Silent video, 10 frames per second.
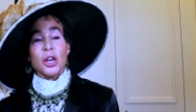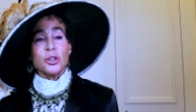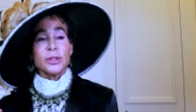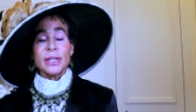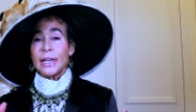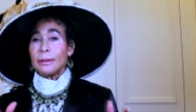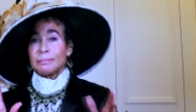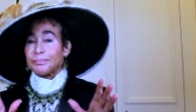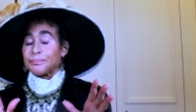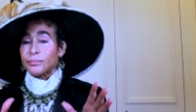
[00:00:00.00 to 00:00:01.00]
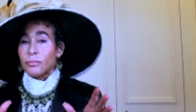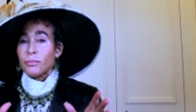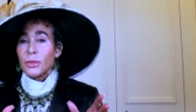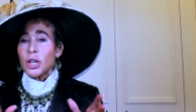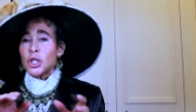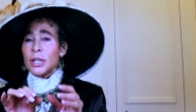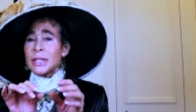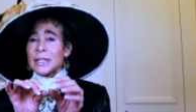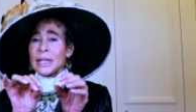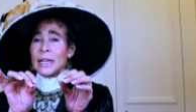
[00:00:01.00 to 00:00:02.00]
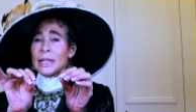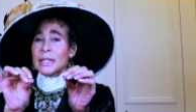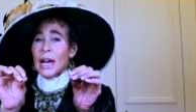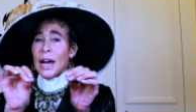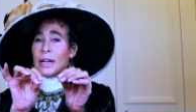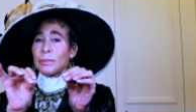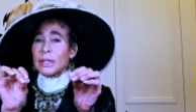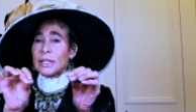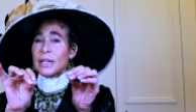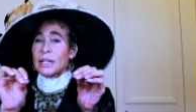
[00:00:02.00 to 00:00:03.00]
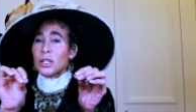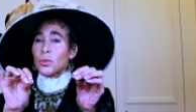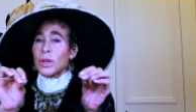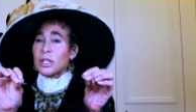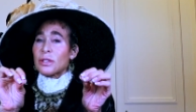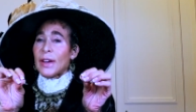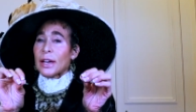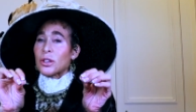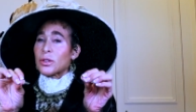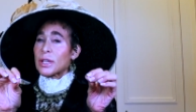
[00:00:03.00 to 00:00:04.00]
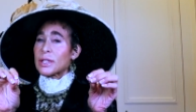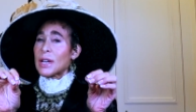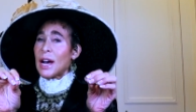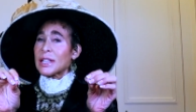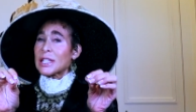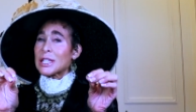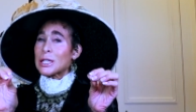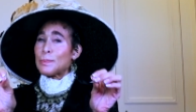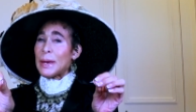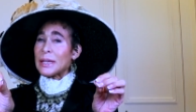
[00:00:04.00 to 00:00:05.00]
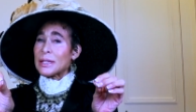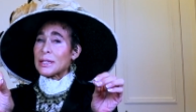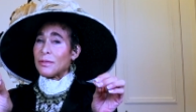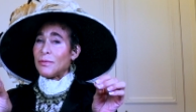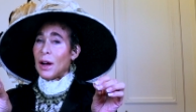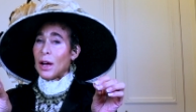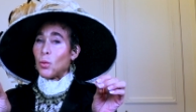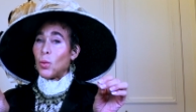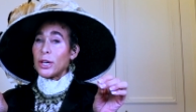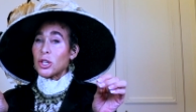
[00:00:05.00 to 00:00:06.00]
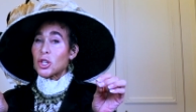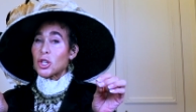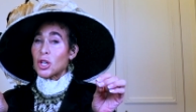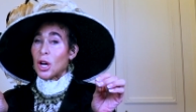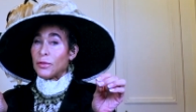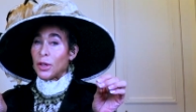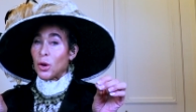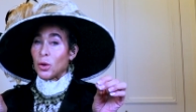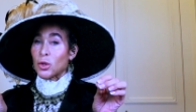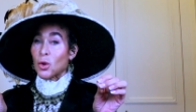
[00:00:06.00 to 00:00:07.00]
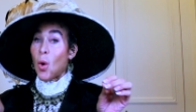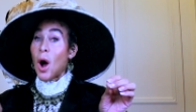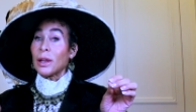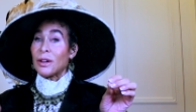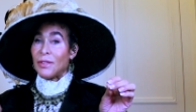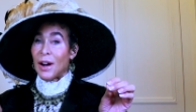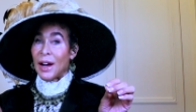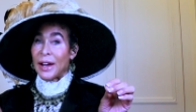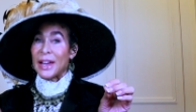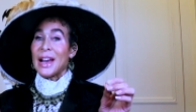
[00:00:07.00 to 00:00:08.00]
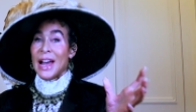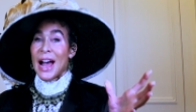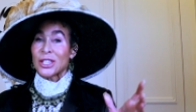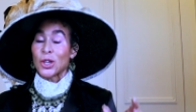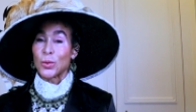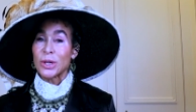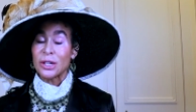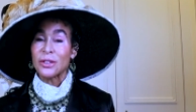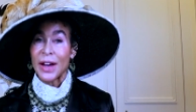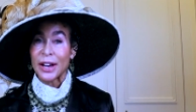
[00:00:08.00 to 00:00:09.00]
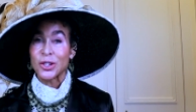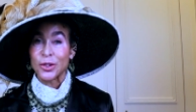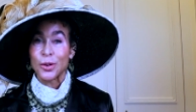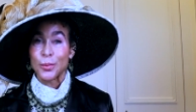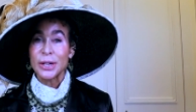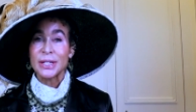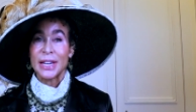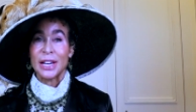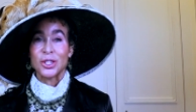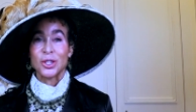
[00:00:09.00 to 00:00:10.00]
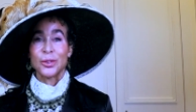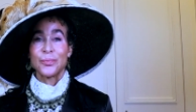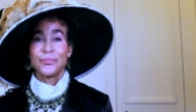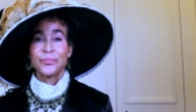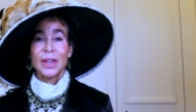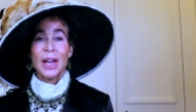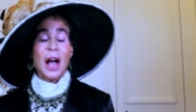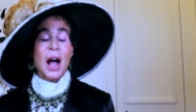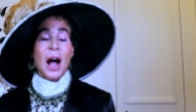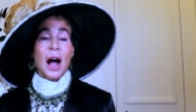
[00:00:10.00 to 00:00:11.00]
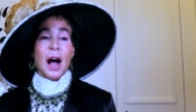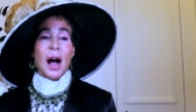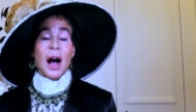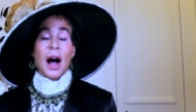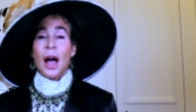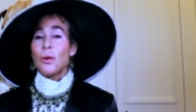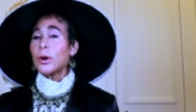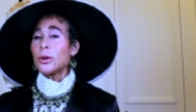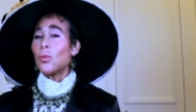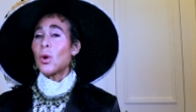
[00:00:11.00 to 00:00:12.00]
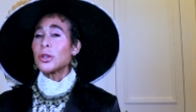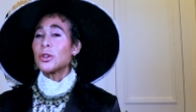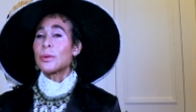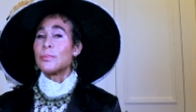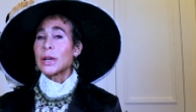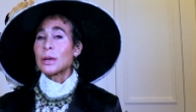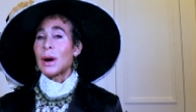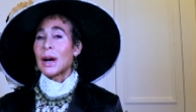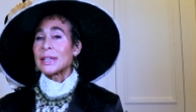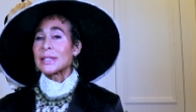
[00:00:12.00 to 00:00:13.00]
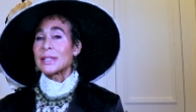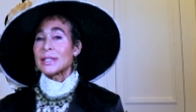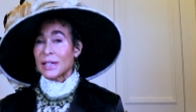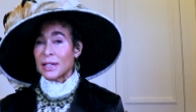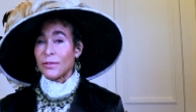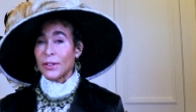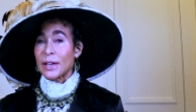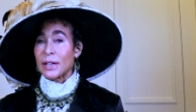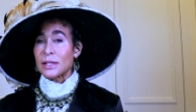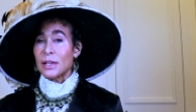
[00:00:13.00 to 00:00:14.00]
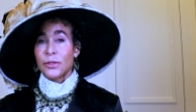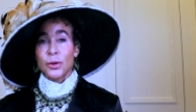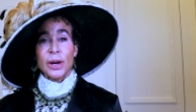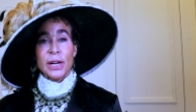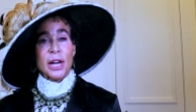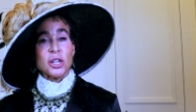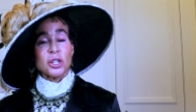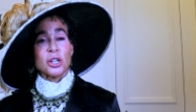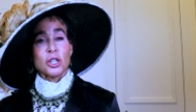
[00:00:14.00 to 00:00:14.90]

You see, just seeing this item listed as a risk factor does not specify which of those qualify as a risk factor for breast cancer. I wouldn't want you to minimize the significance of the radiation